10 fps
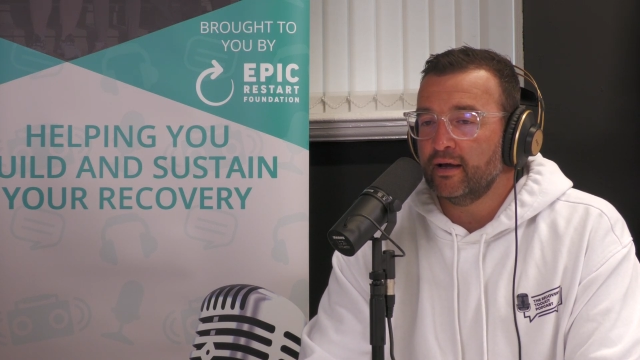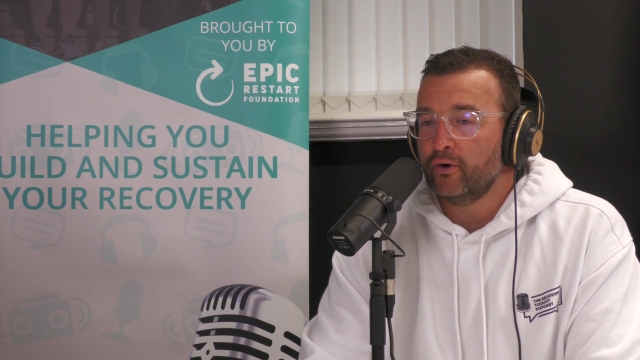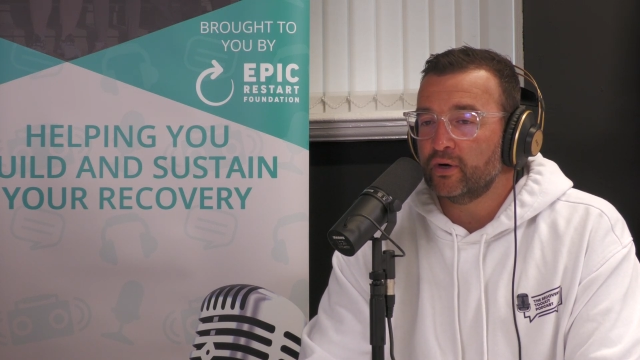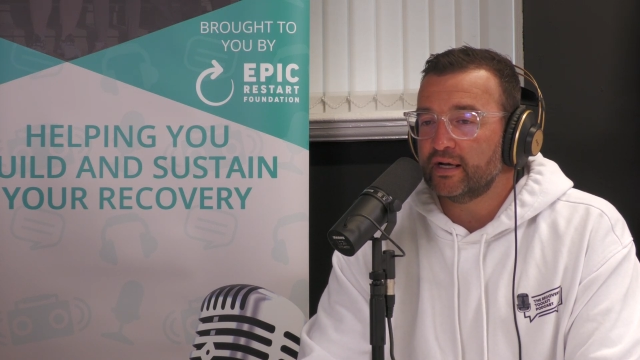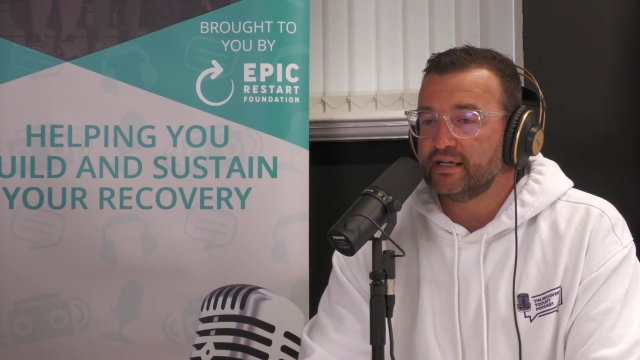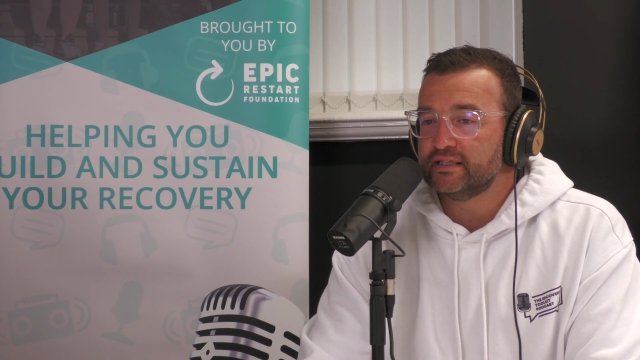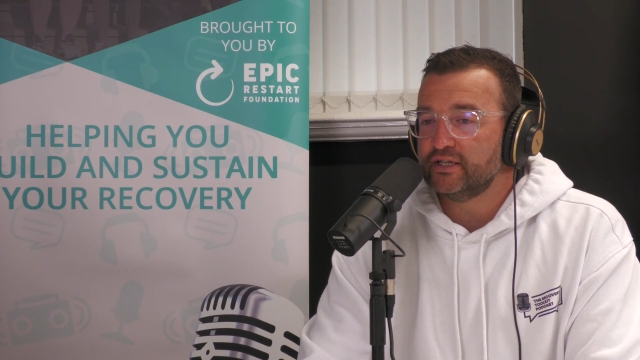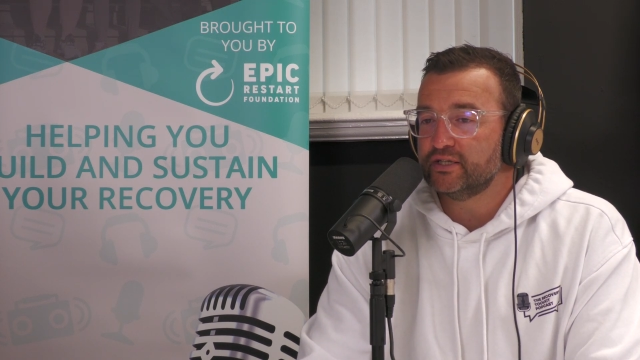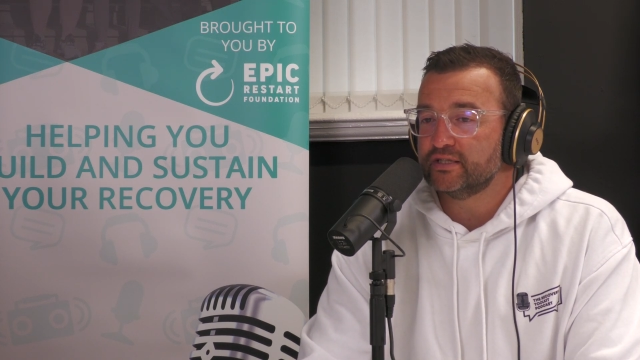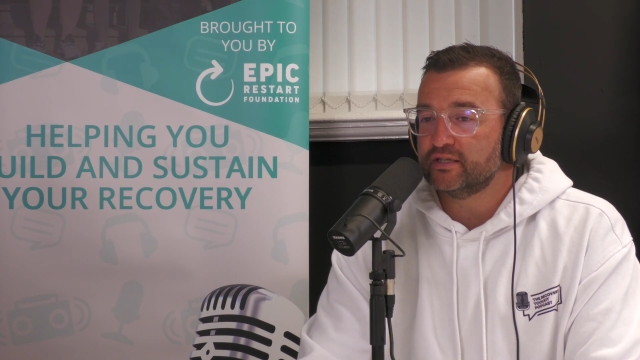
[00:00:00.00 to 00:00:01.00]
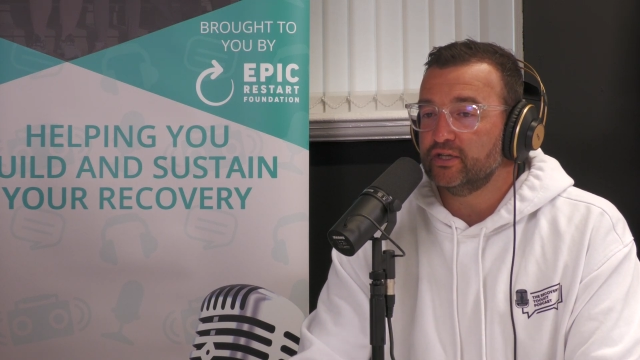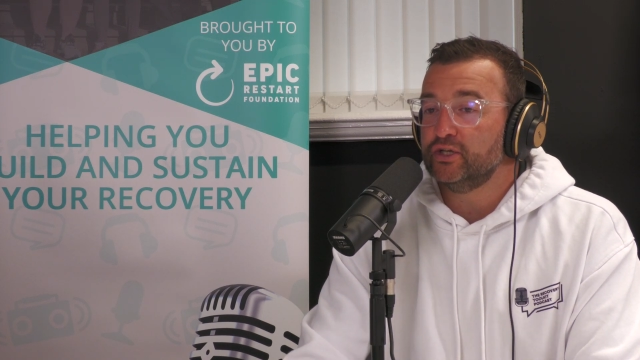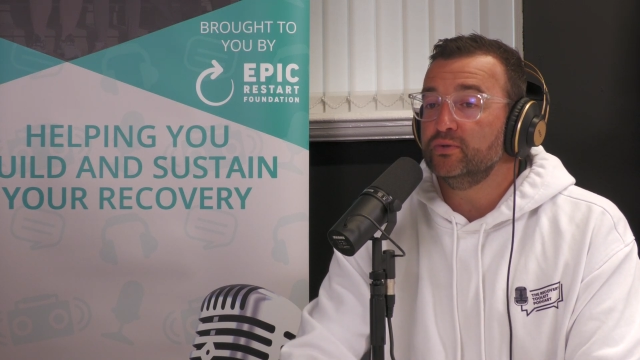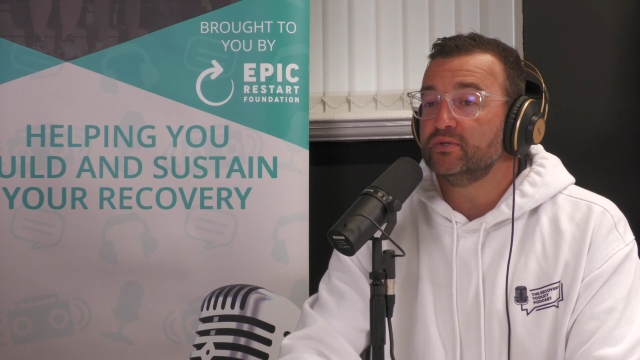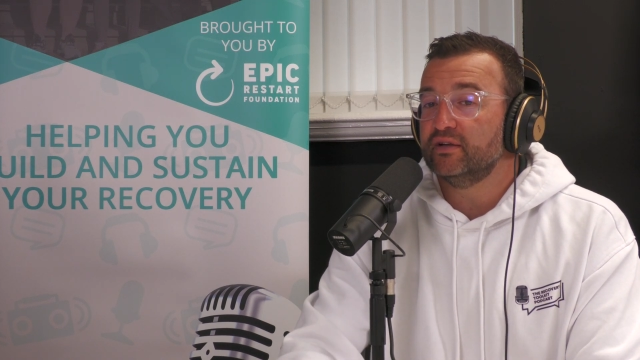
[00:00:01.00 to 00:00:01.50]
organisations that
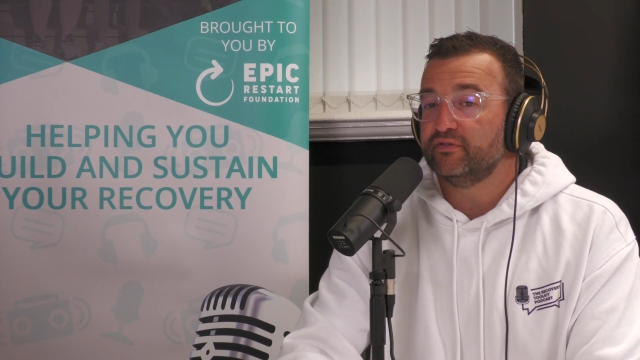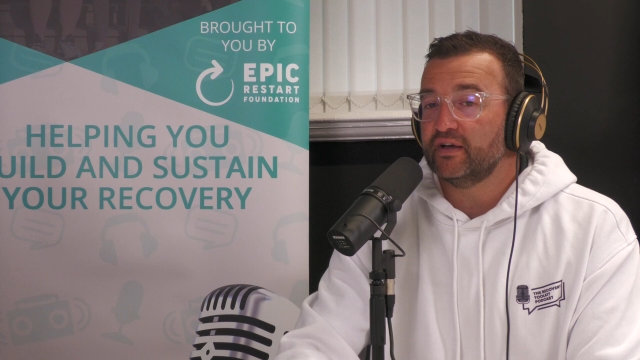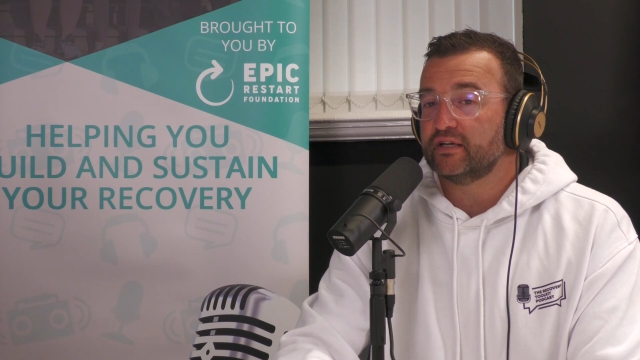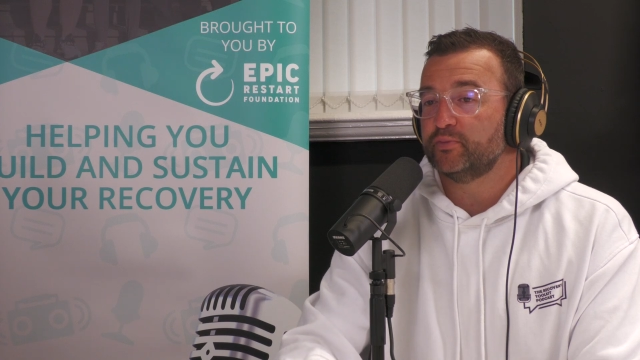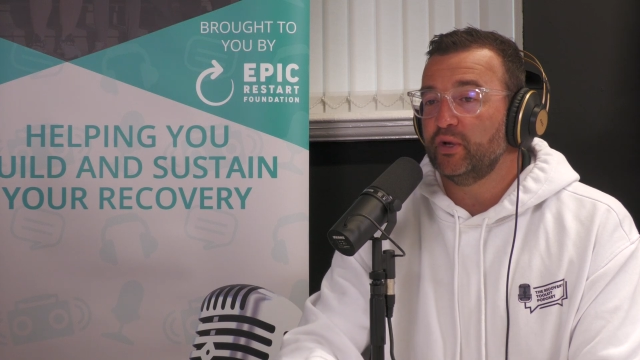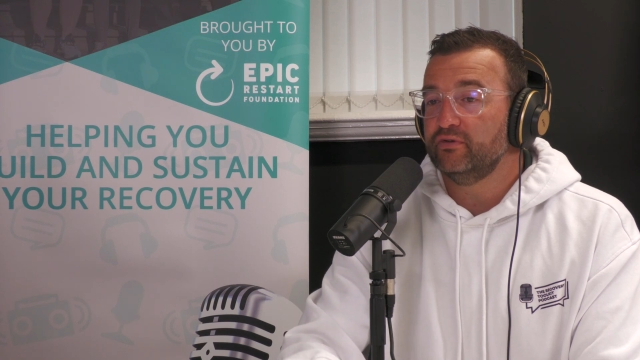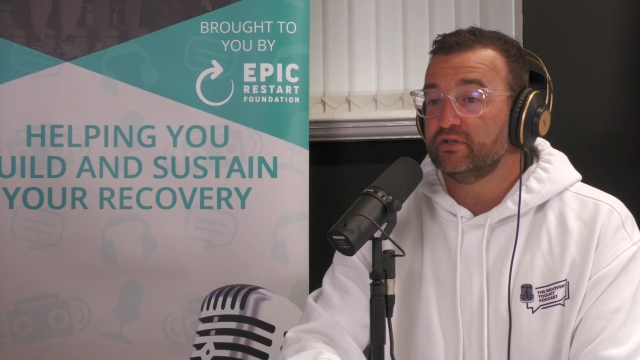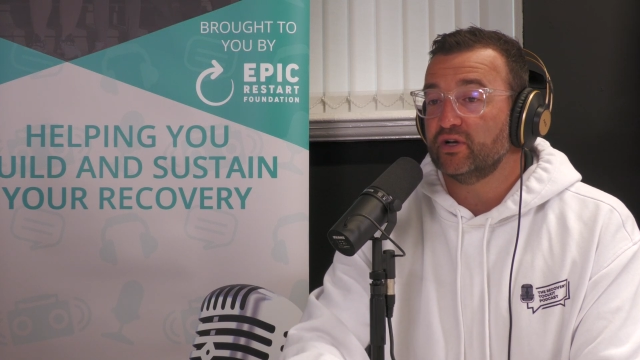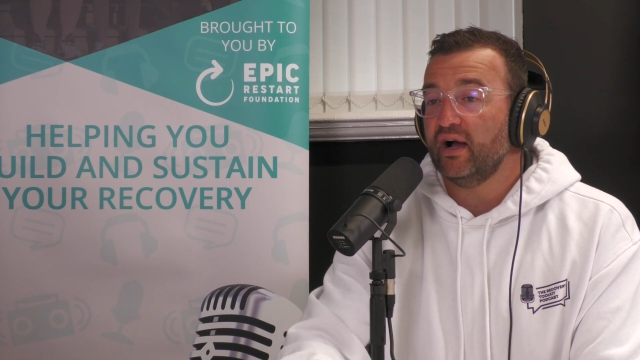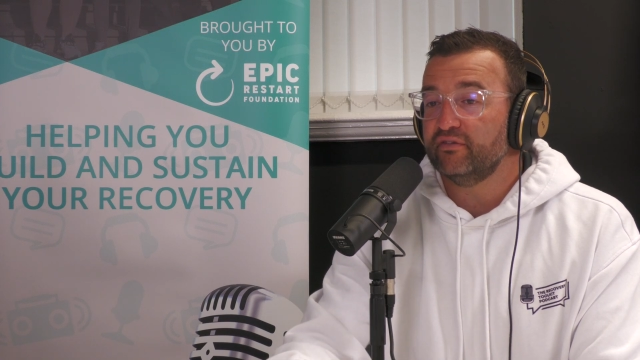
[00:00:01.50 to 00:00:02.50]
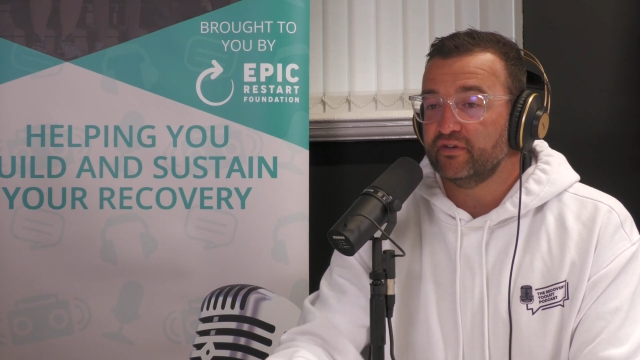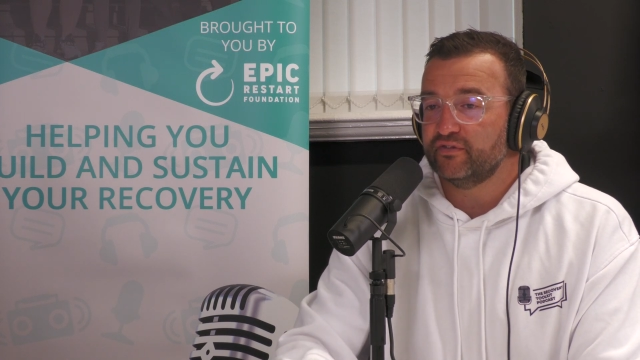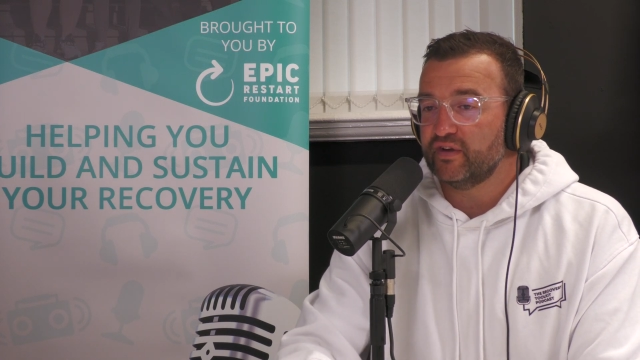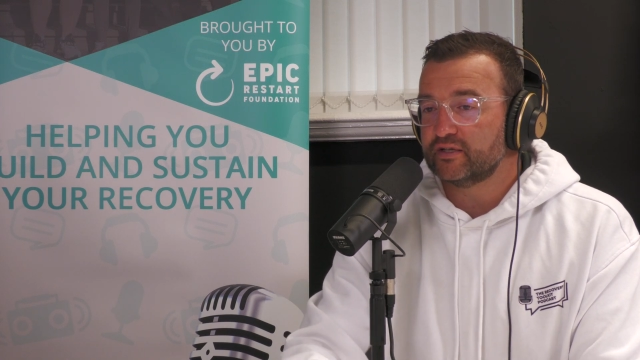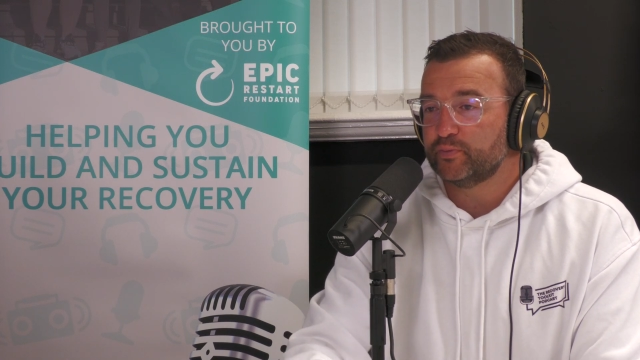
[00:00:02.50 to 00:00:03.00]
use lived experience or have
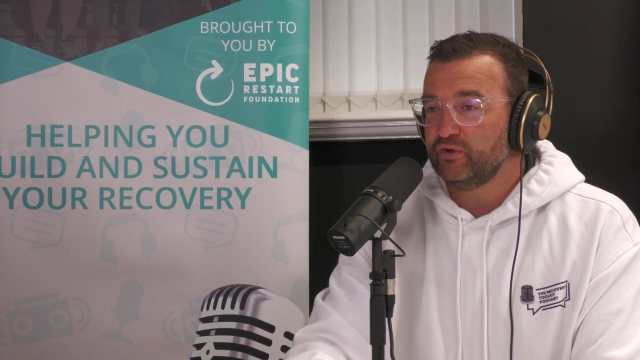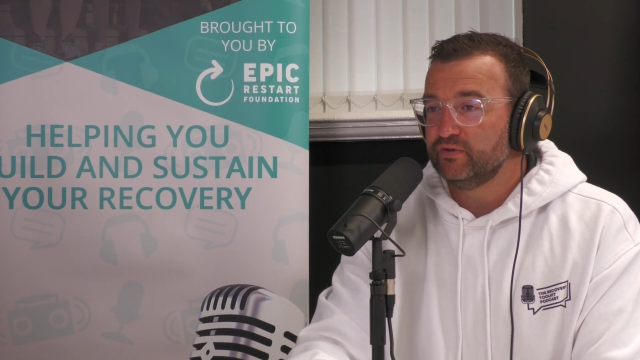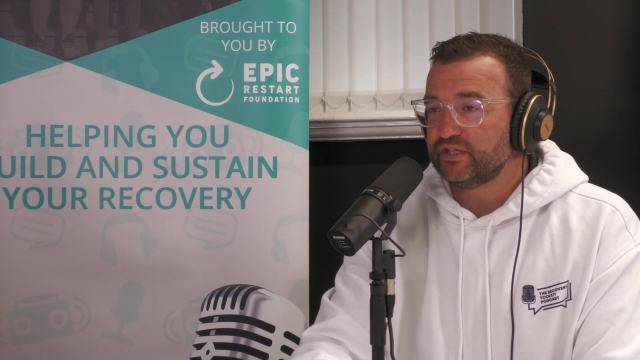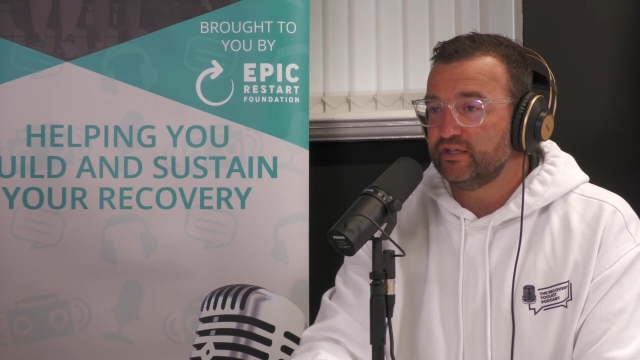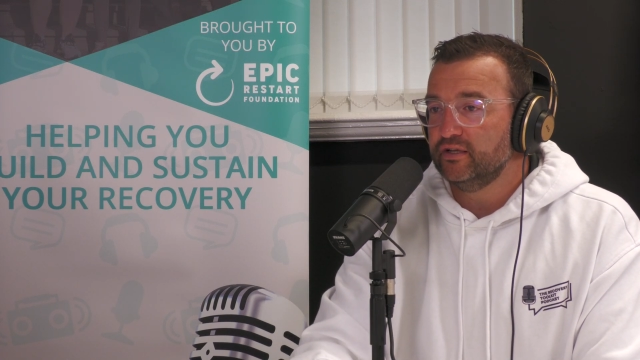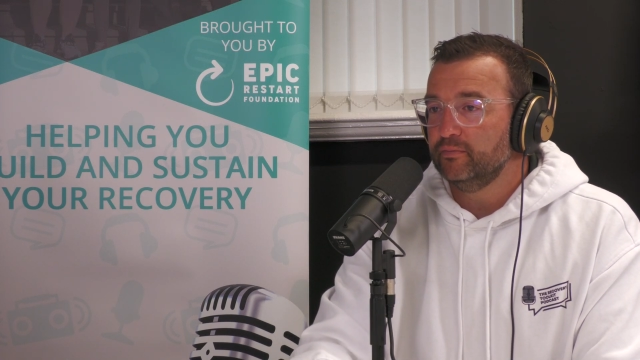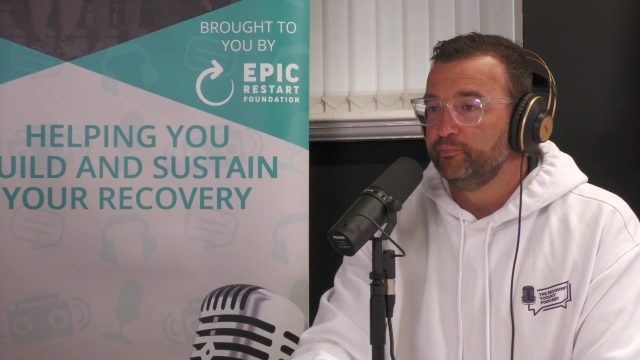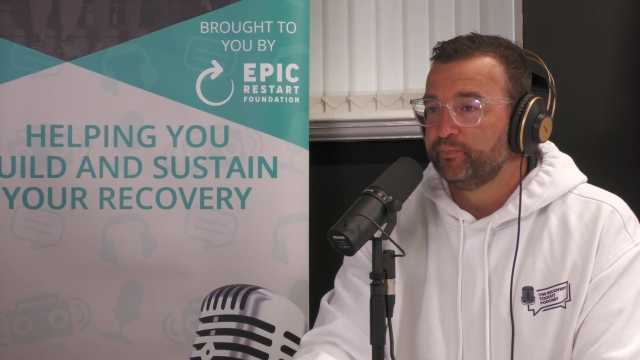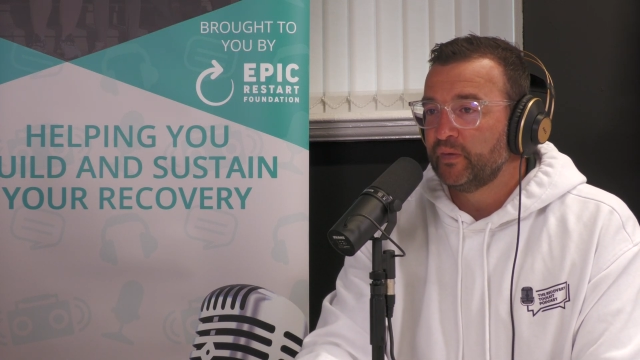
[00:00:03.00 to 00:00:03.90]
lived experience in them